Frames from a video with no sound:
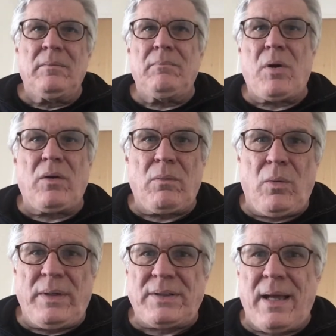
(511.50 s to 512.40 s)
Bart
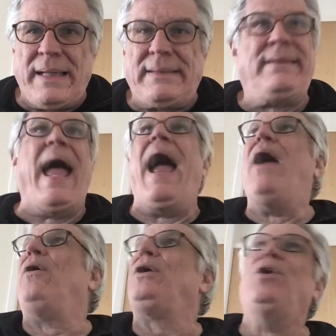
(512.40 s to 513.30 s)
rolled his eyes.
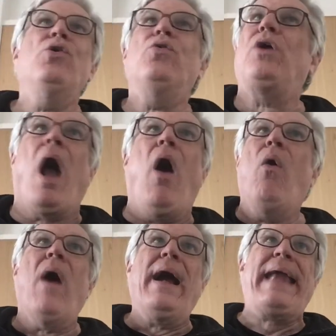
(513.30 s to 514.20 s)
There you
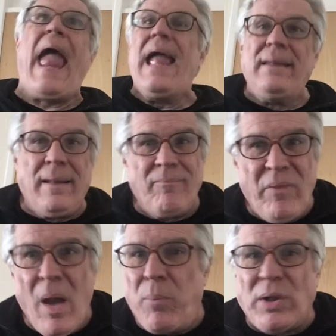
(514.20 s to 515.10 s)
go again.
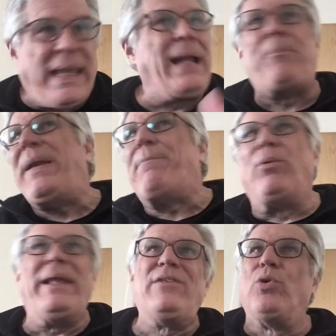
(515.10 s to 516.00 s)
Putting
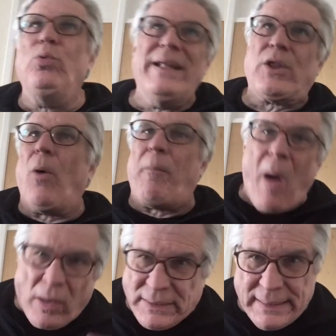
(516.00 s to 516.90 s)
people into little
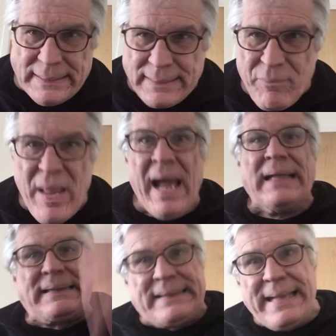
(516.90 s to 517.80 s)
boxes.
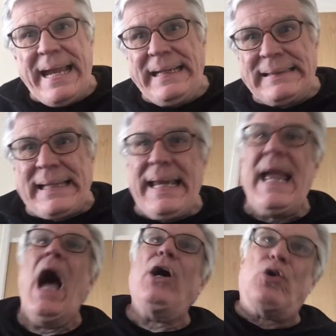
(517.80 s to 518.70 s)

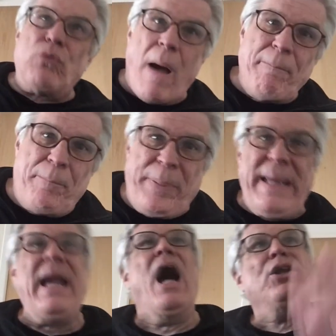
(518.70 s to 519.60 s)
Sneezy,
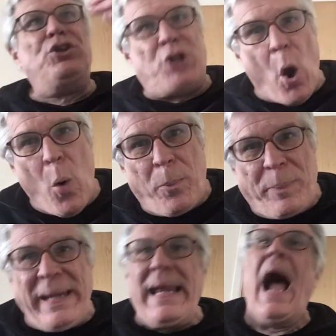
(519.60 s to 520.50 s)
grumpy,
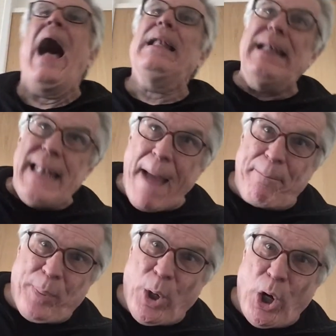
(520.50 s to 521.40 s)
dopey,
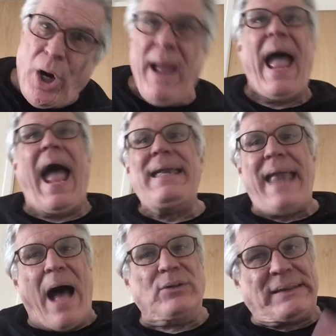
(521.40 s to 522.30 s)
leper, and
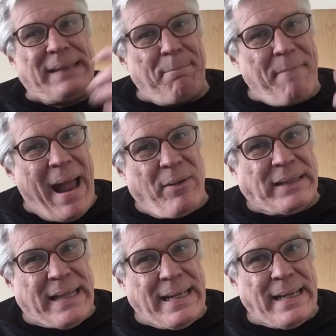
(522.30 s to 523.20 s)
now
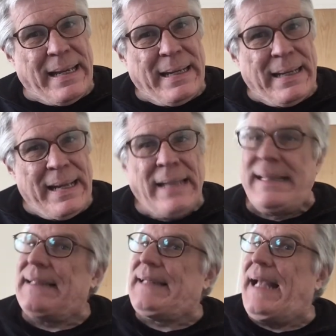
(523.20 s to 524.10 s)
Samaritan.
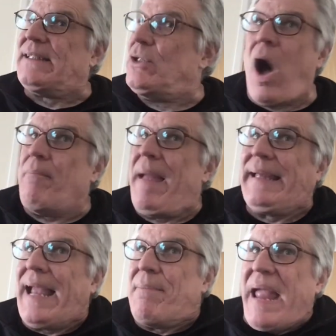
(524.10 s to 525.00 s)
This is not
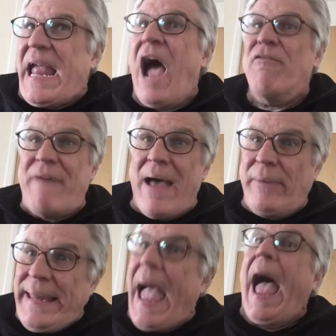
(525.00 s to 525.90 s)
making me
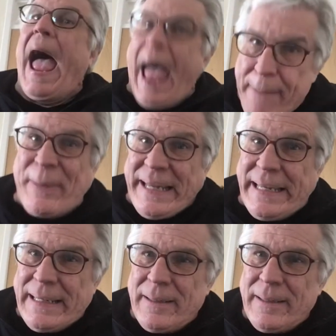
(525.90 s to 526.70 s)
very happy.